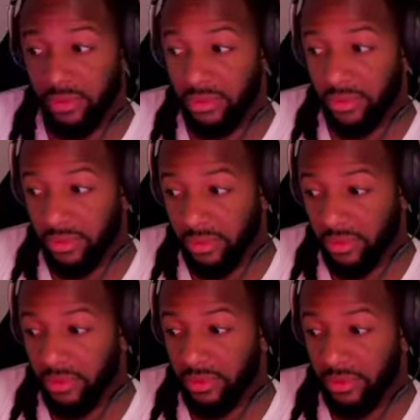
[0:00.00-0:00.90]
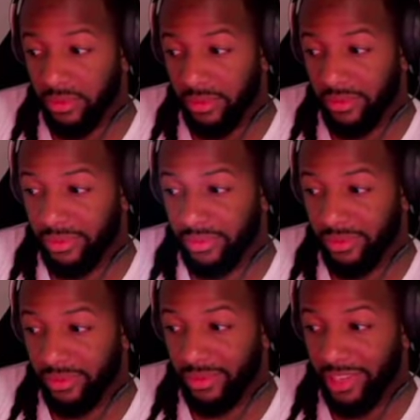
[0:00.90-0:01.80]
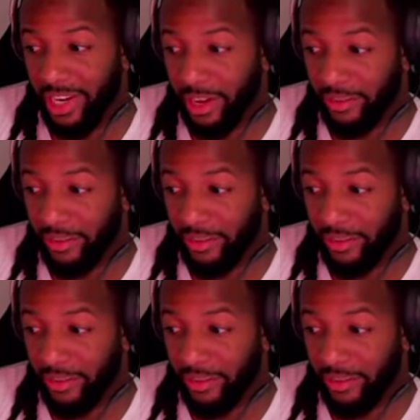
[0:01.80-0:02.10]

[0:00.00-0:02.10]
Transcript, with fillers: Enough